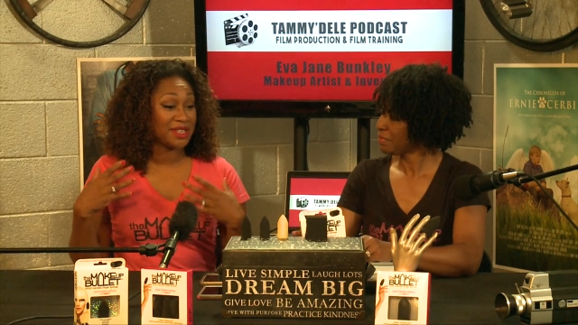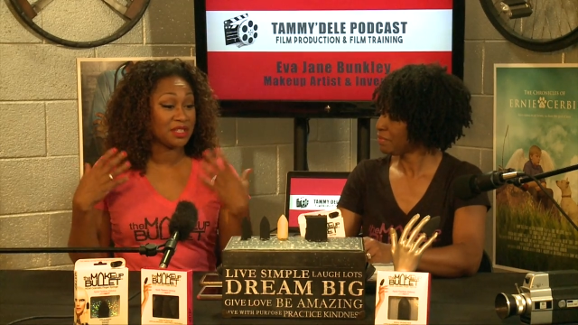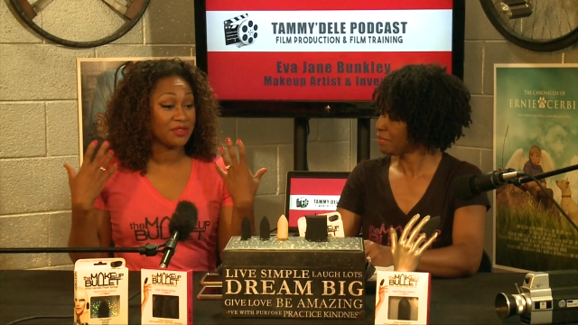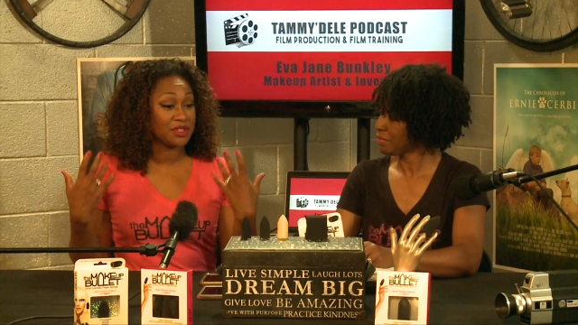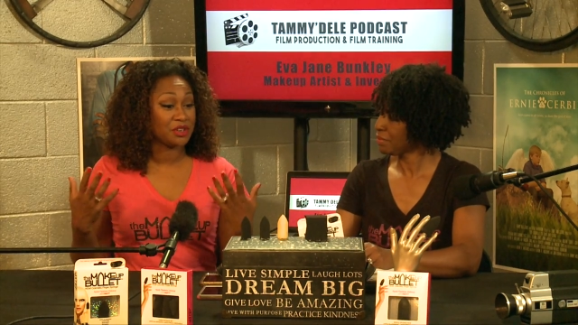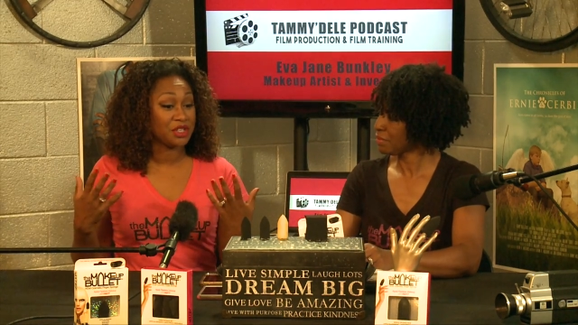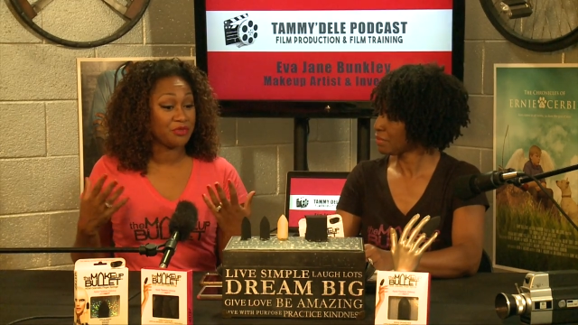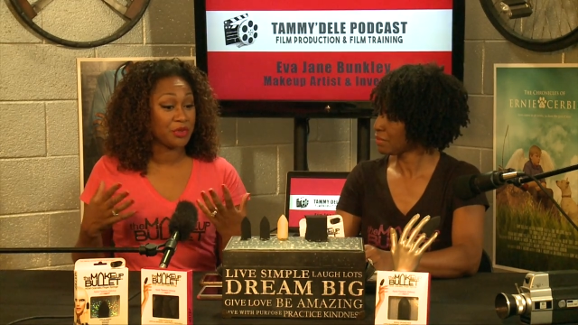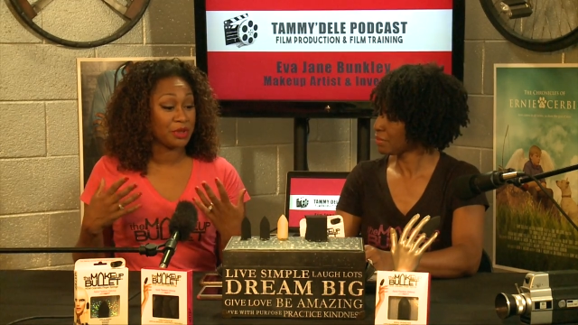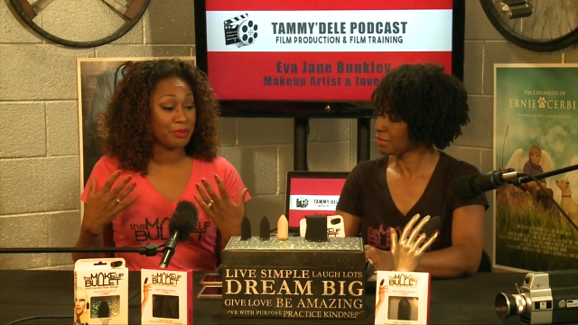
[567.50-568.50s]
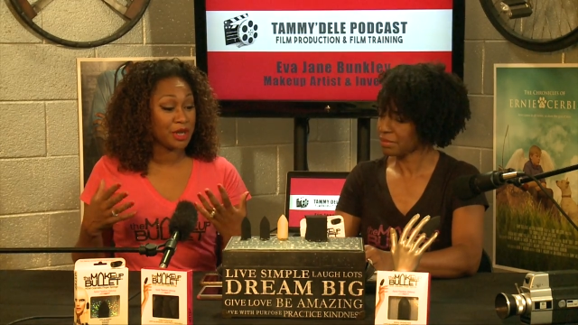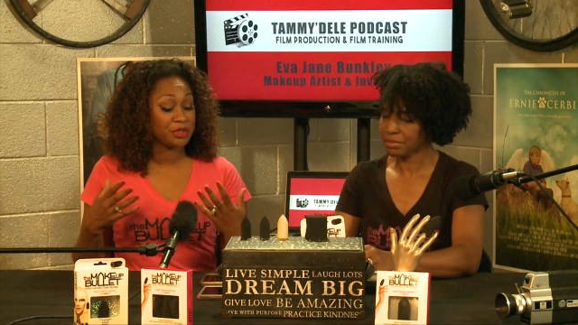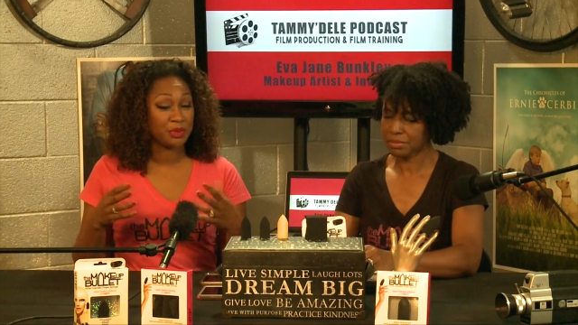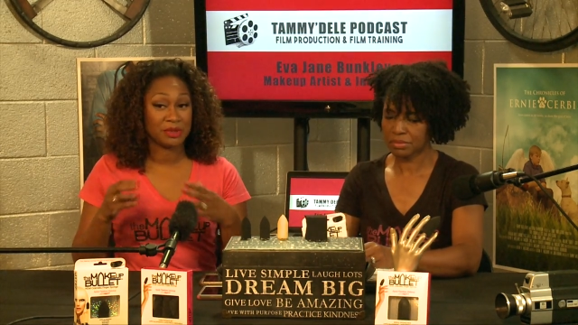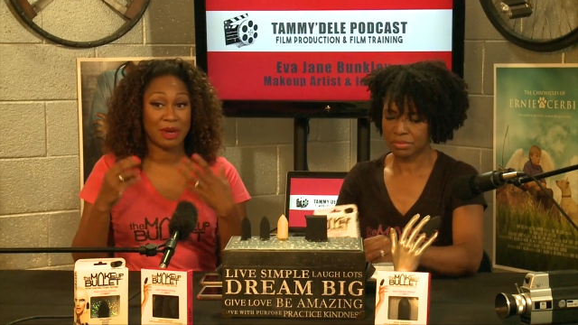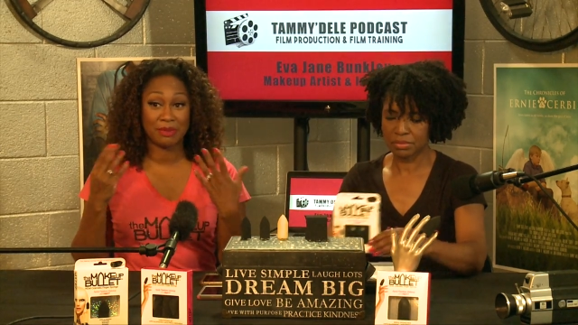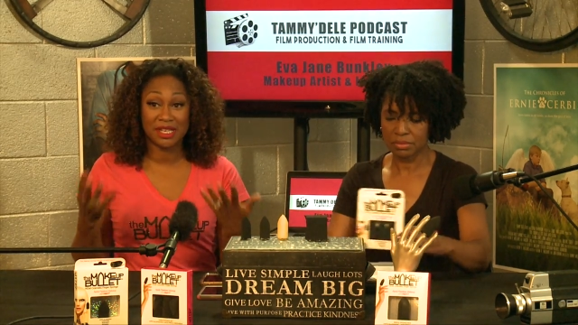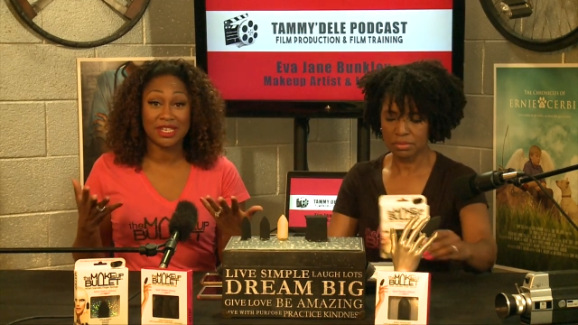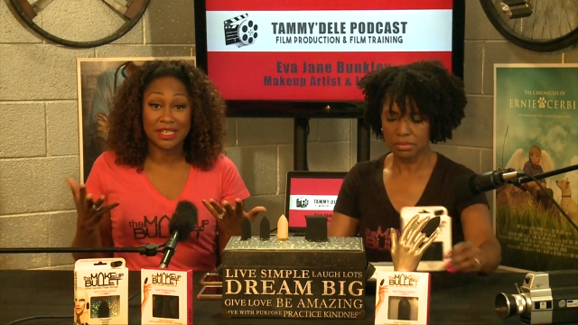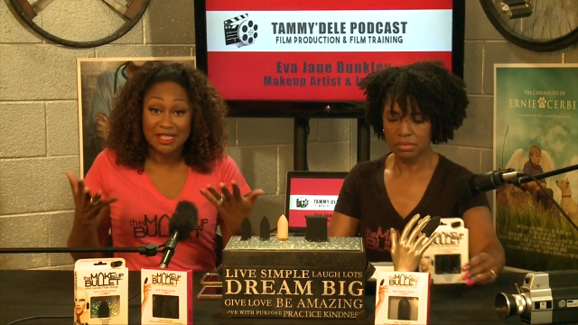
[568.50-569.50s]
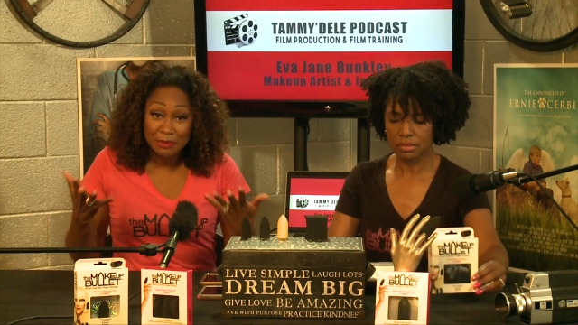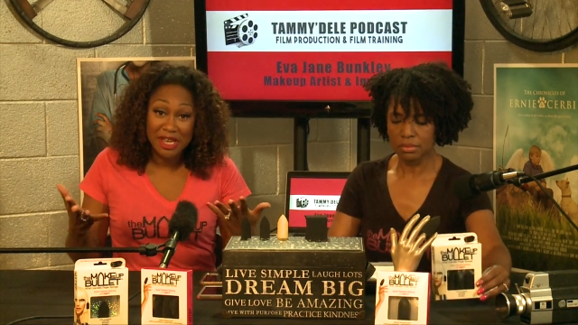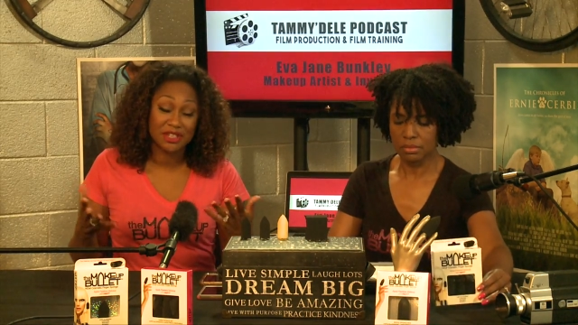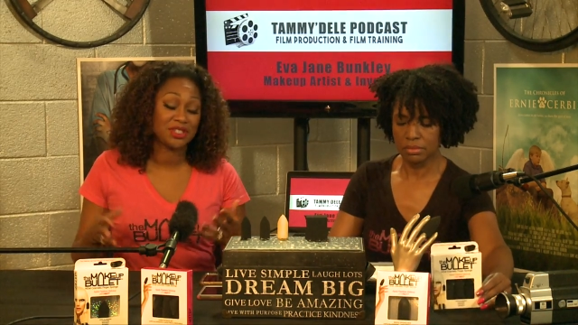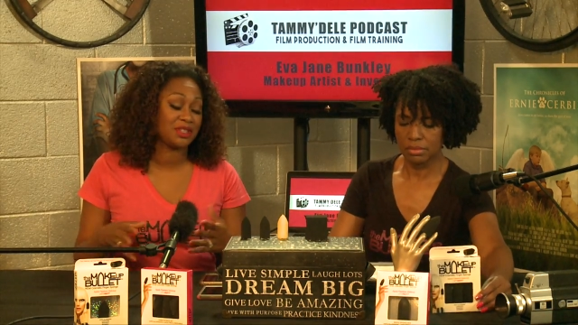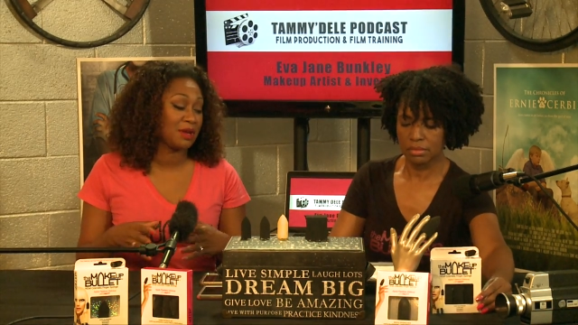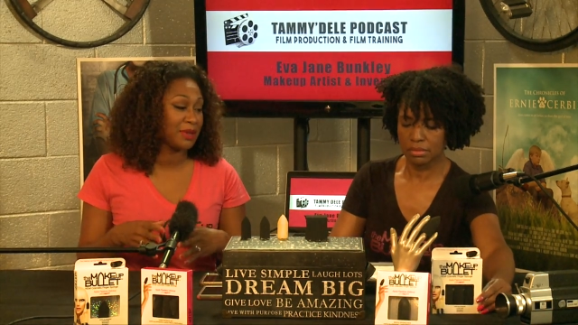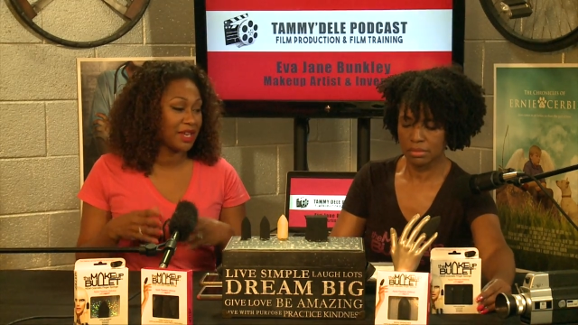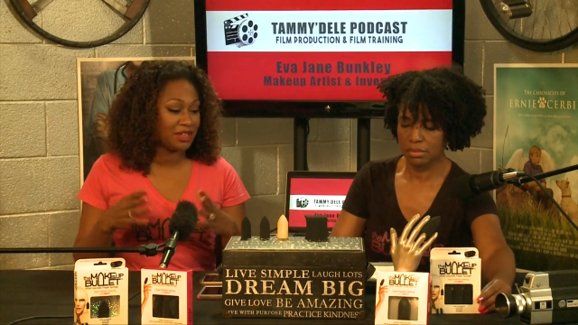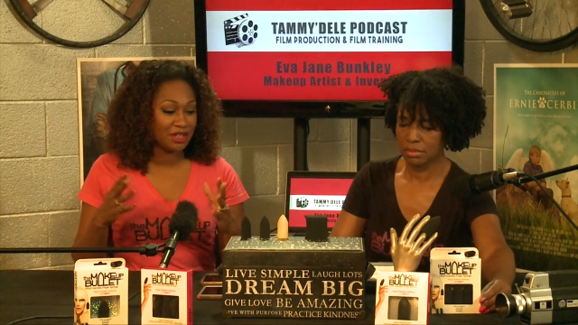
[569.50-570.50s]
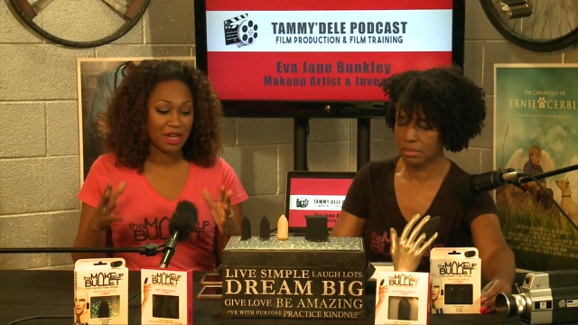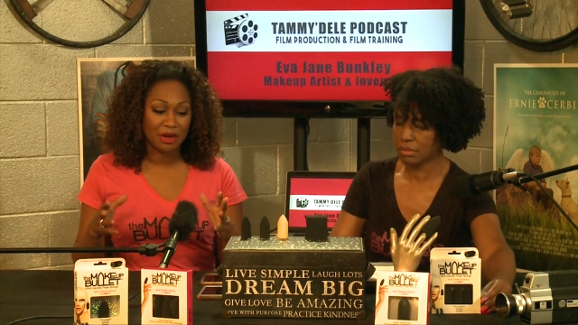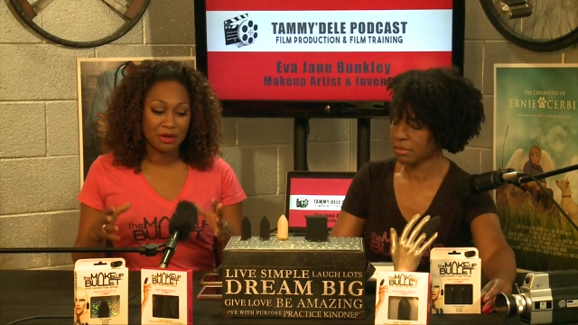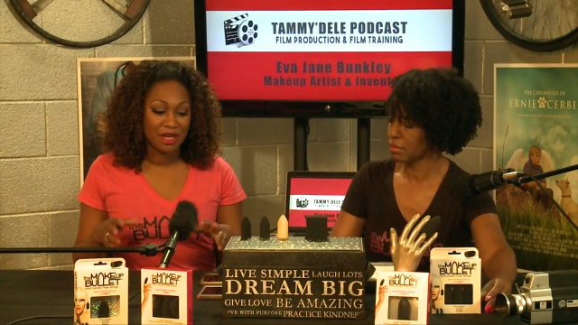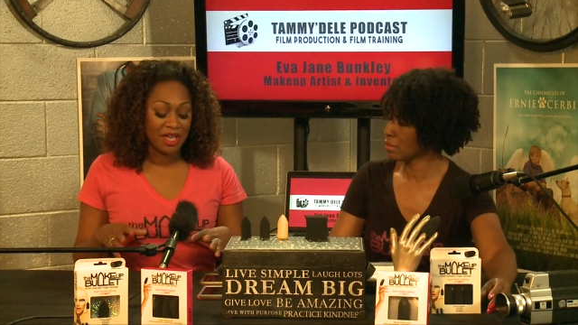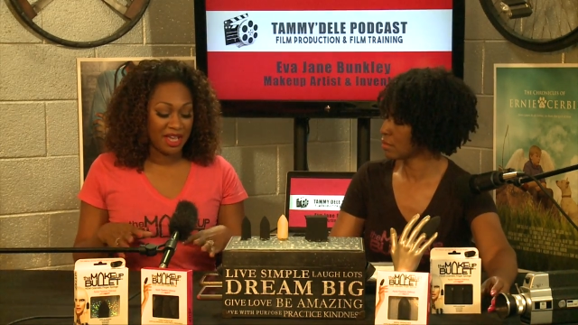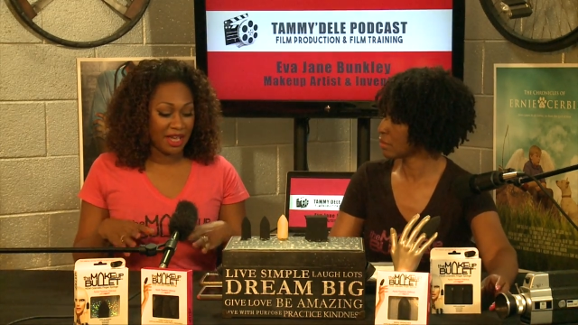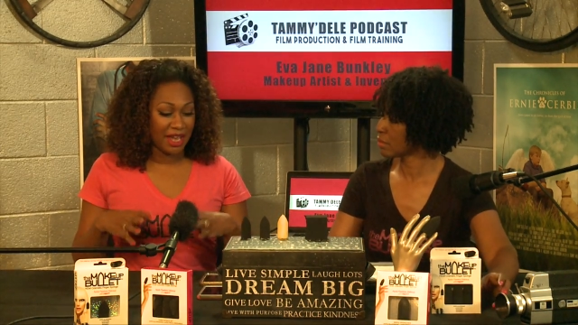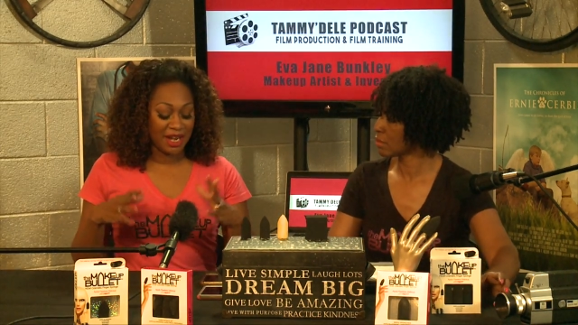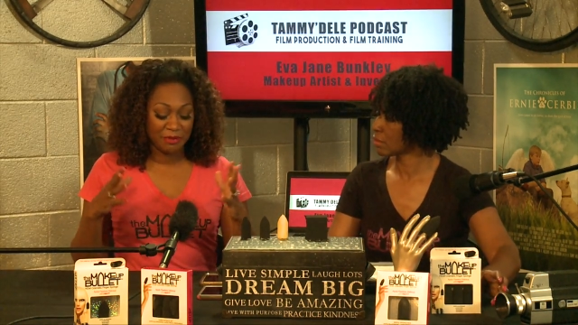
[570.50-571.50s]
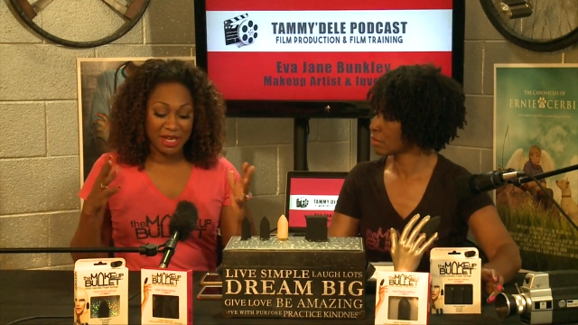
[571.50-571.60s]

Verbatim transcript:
Speaker 1: myself searching for the most was my blending sponge. So I'm like, you know and I'm